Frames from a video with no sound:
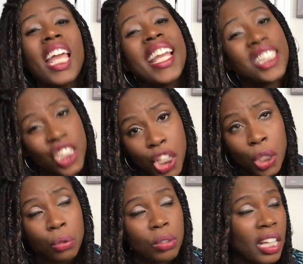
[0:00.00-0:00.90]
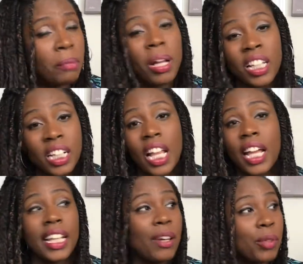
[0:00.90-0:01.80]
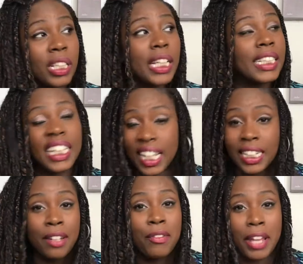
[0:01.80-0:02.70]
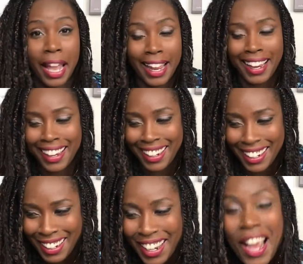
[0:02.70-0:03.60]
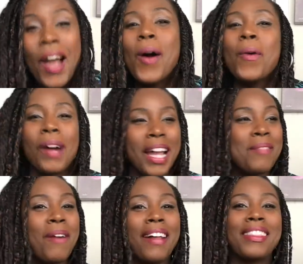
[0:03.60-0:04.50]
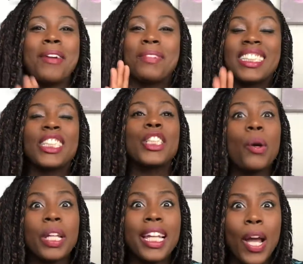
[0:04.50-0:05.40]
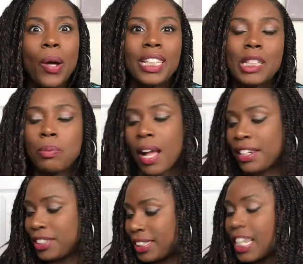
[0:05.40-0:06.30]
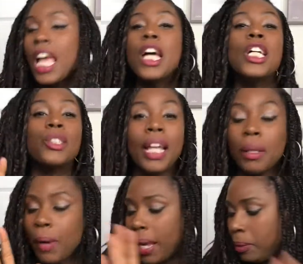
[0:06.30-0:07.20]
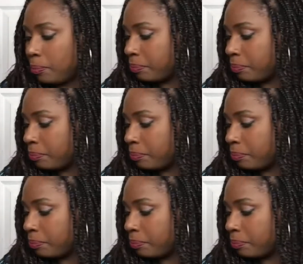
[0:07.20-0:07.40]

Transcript: it's cute. Like, I'm not going to lie. That really is, at the end of the day, why I bought them, because they're so cute, these planners. So anyway,